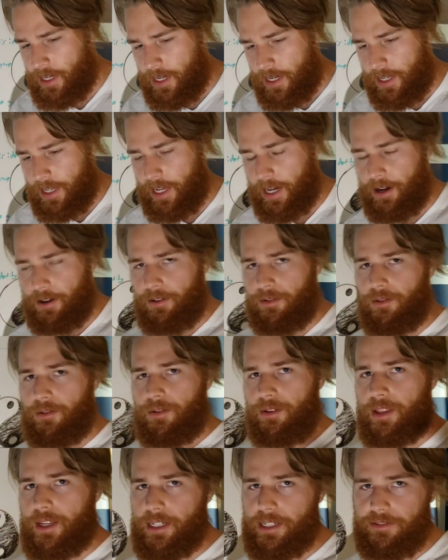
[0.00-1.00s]
Now,
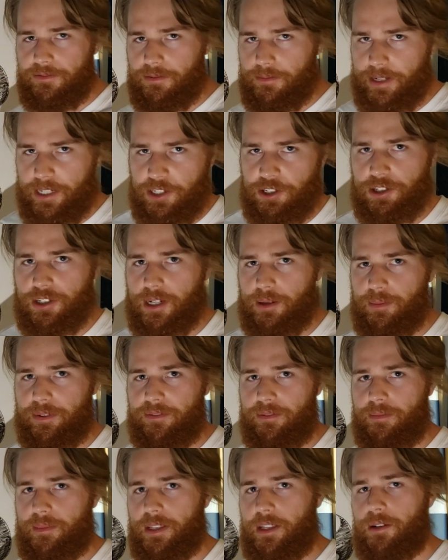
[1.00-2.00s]
this information is coming
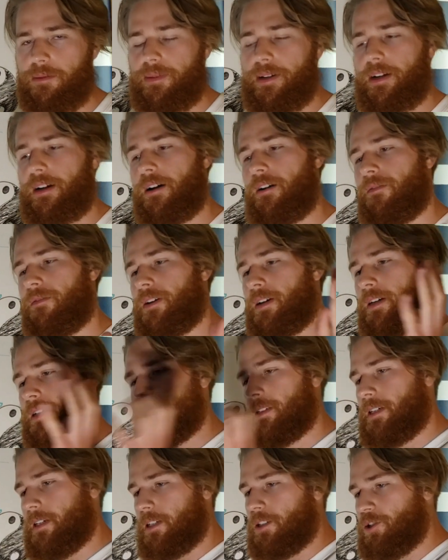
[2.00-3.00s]
from a little bit of
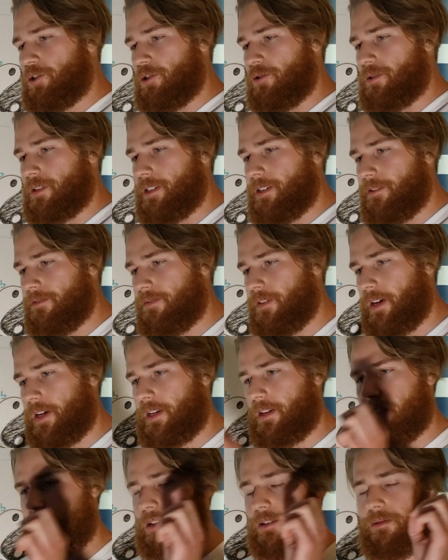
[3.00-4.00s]
C.S. Joseph and
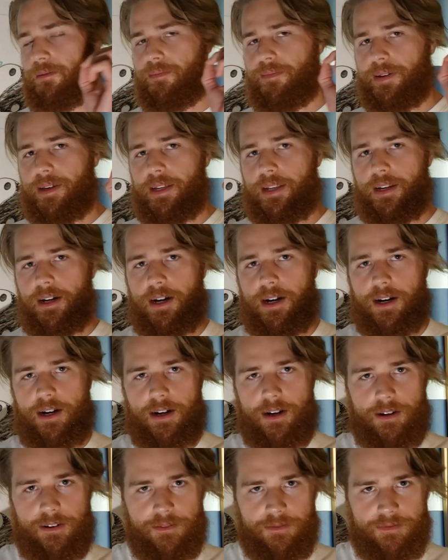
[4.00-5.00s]
a little bit
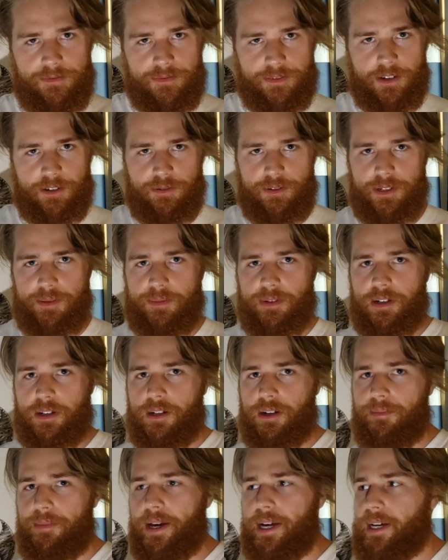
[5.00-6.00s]
of Charisma on
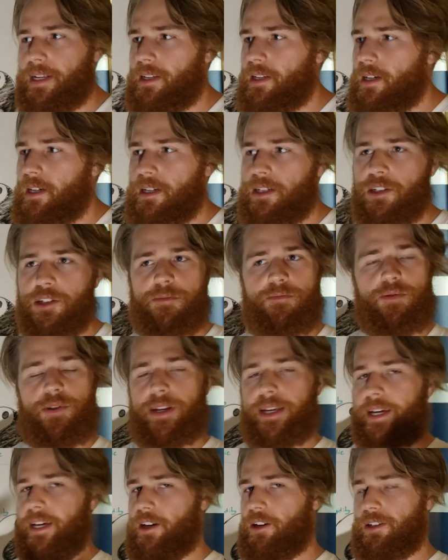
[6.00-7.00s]
Command, just
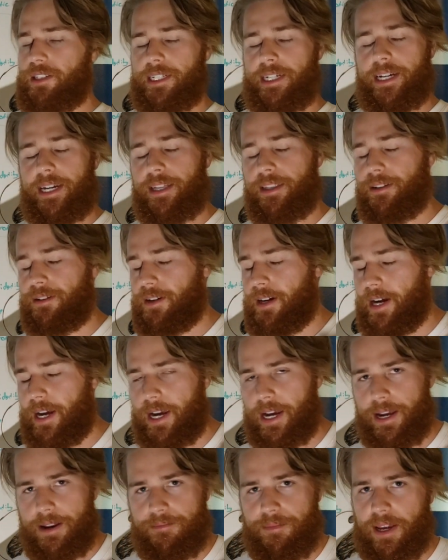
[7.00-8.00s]
putting it all together
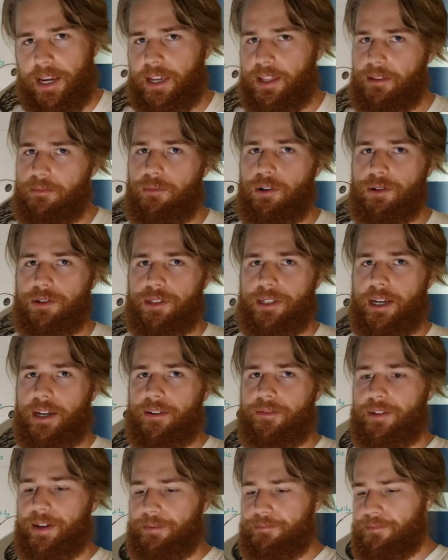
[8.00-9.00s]
and making the most out
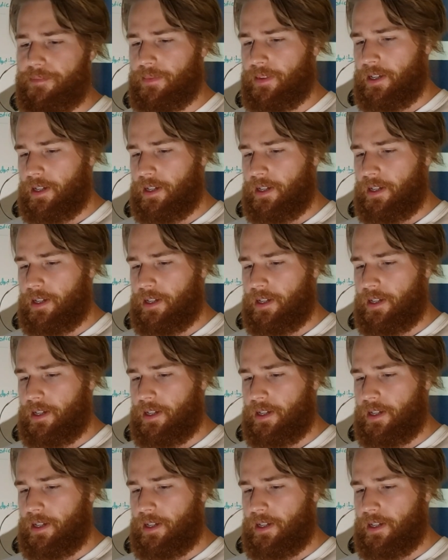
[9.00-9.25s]
of it.